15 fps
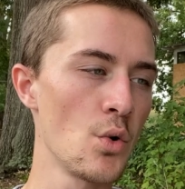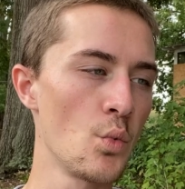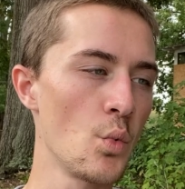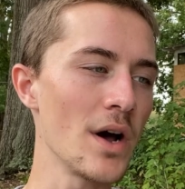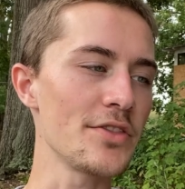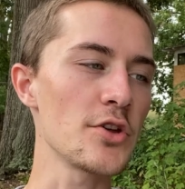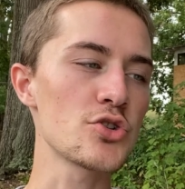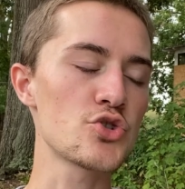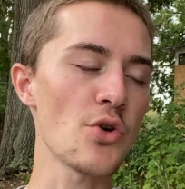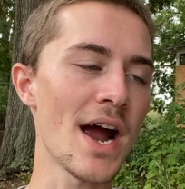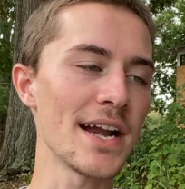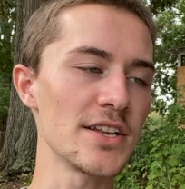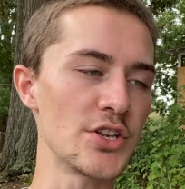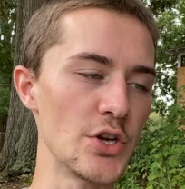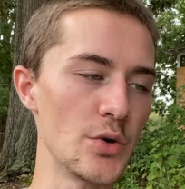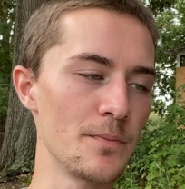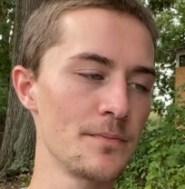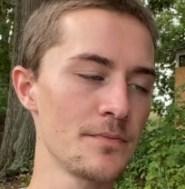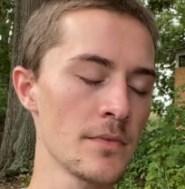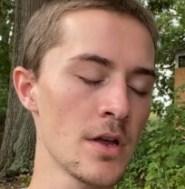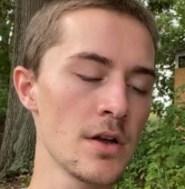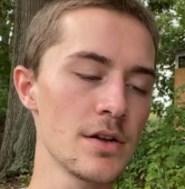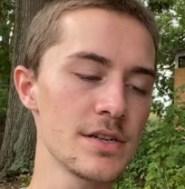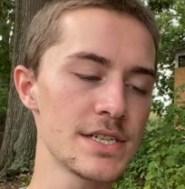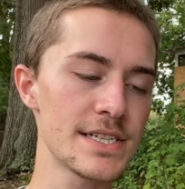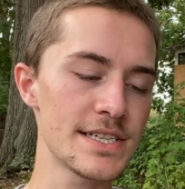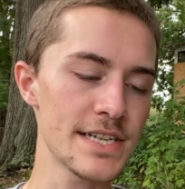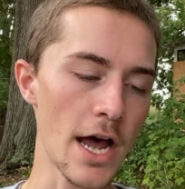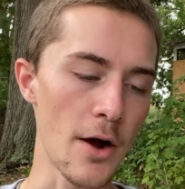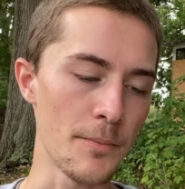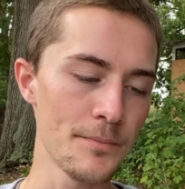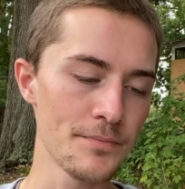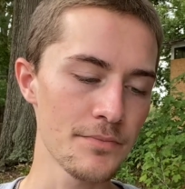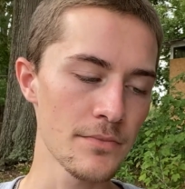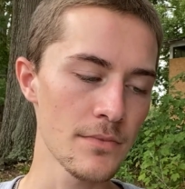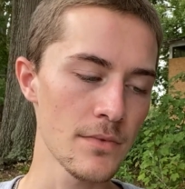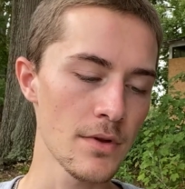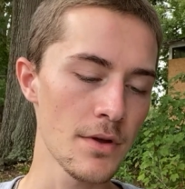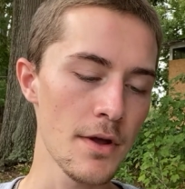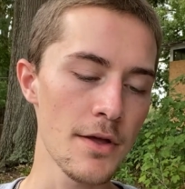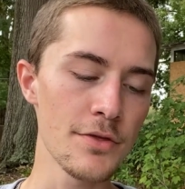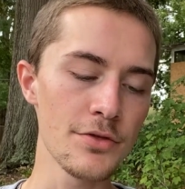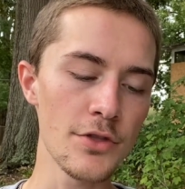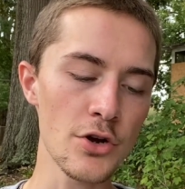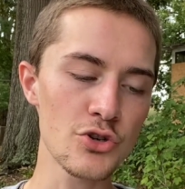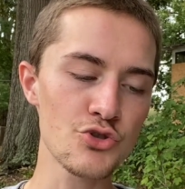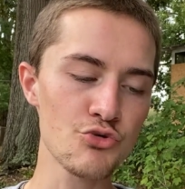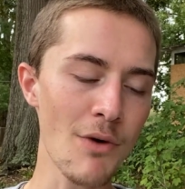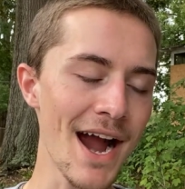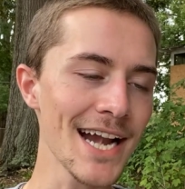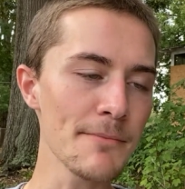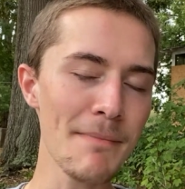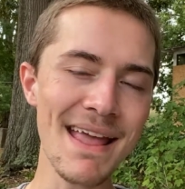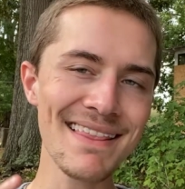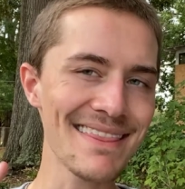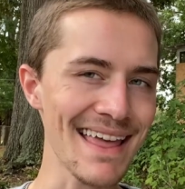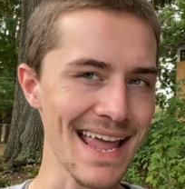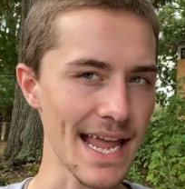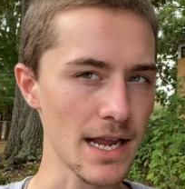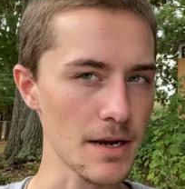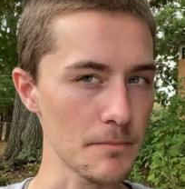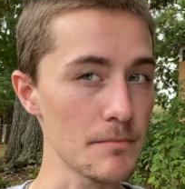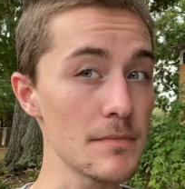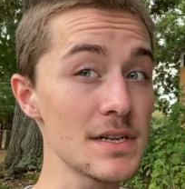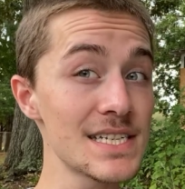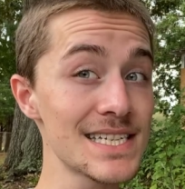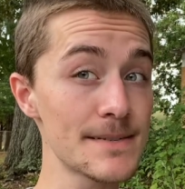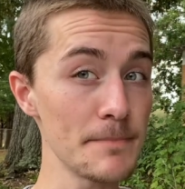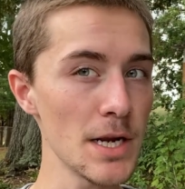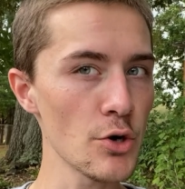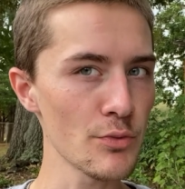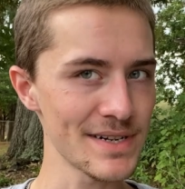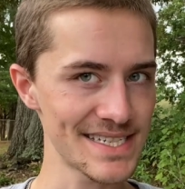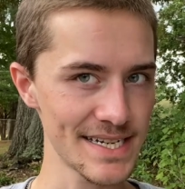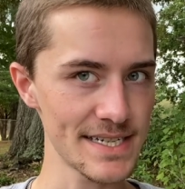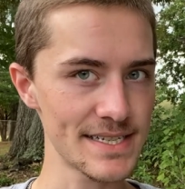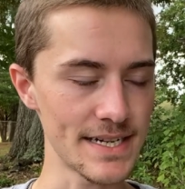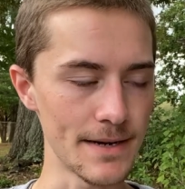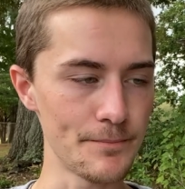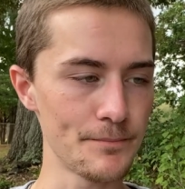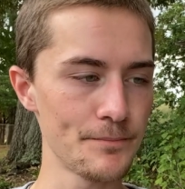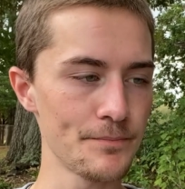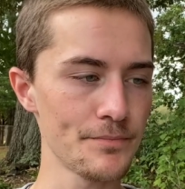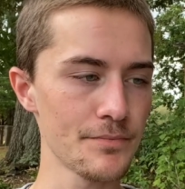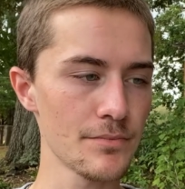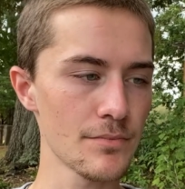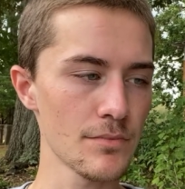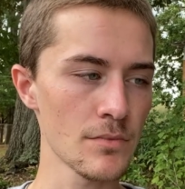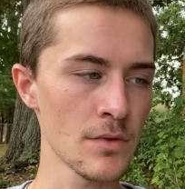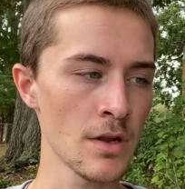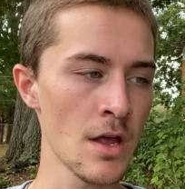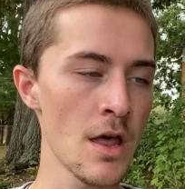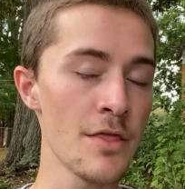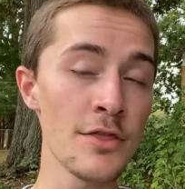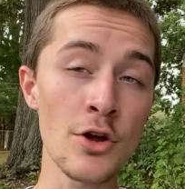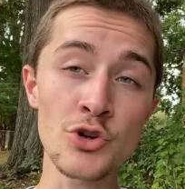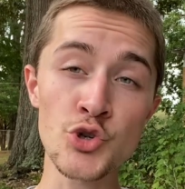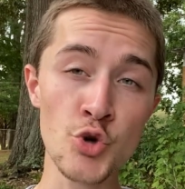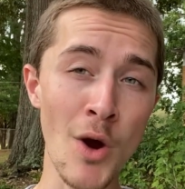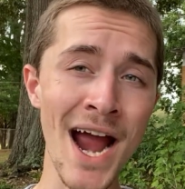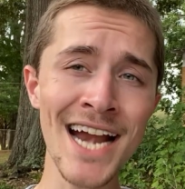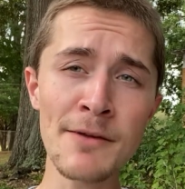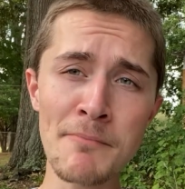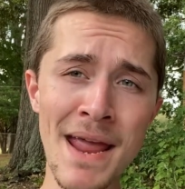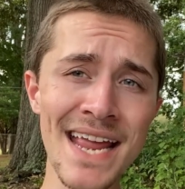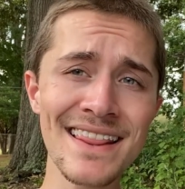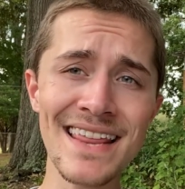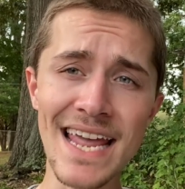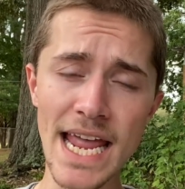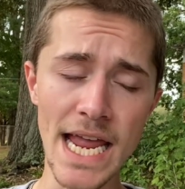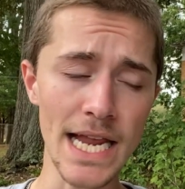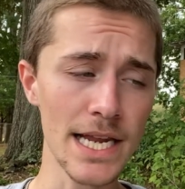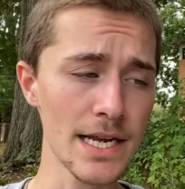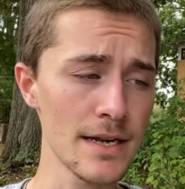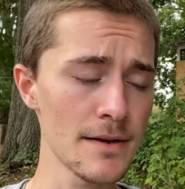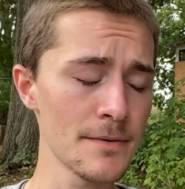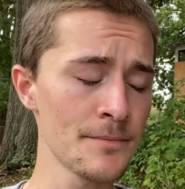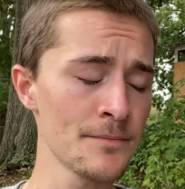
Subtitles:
what they're trying to do. So, they're trying to make the ink smear resistant. They're trying to make the ink